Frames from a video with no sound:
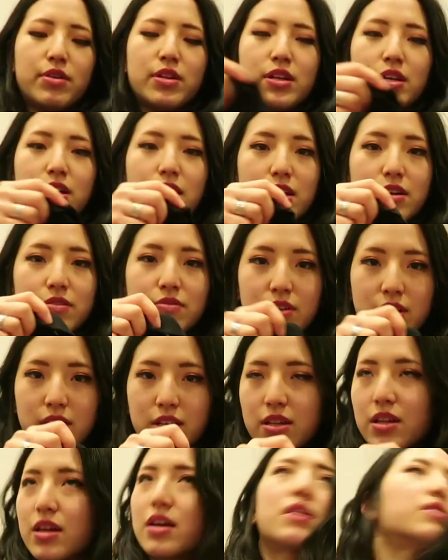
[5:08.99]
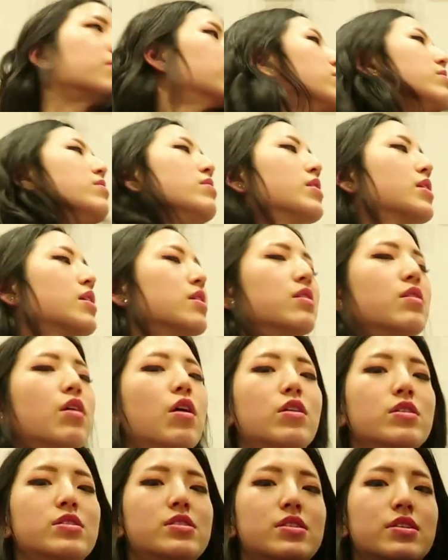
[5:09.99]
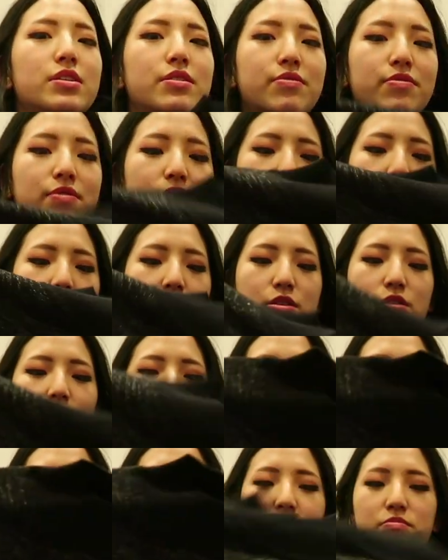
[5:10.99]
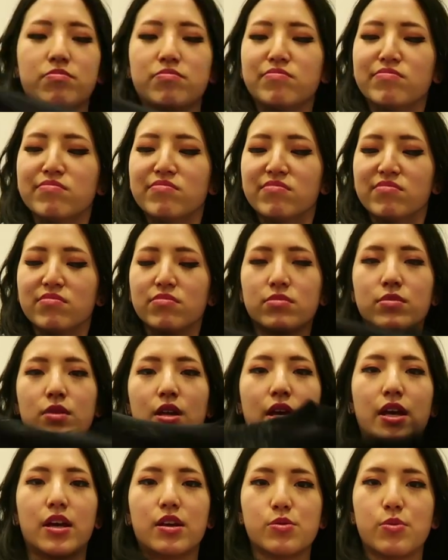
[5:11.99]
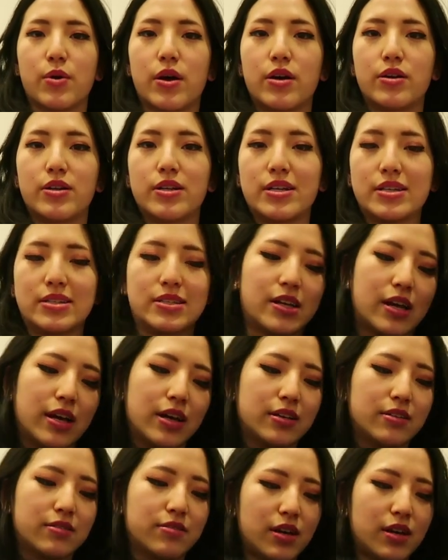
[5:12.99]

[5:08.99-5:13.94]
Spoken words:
really kind of needed like a long sleeve that I could like, I guess, wear on the inside.